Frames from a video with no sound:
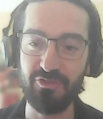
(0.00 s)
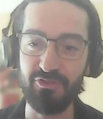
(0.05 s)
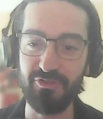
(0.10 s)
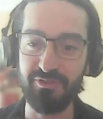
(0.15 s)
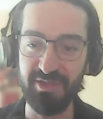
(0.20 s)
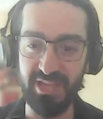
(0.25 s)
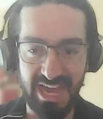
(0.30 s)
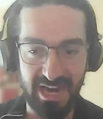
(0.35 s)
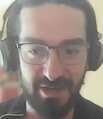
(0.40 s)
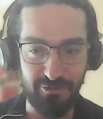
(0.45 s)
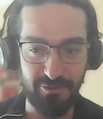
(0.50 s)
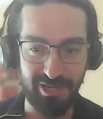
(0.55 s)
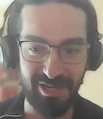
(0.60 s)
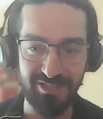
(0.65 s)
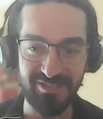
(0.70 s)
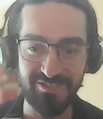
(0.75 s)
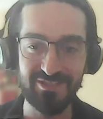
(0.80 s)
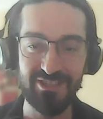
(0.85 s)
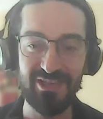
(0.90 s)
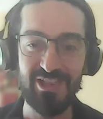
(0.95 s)
to
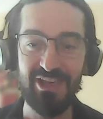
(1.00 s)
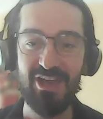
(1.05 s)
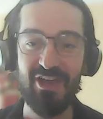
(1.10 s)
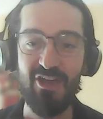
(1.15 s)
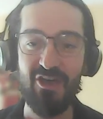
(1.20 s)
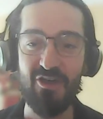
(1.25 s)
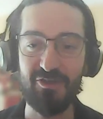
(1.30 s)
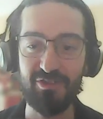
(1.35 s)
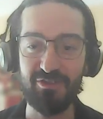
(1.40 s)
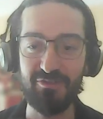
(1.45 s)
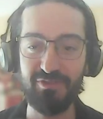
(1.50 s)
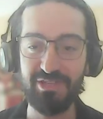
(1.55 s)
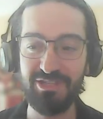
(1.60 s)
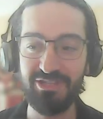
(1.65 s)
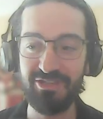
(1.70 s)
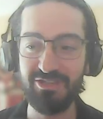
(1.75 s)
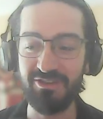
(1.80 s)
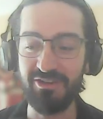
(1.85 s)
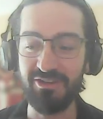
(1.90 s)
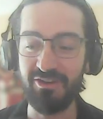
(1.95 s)
narrate on the
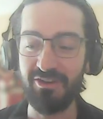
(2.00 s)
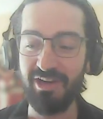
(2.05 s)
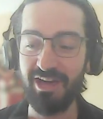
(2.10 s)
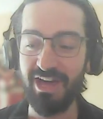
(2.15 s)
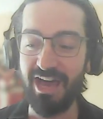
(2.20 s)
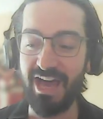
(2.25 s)
video,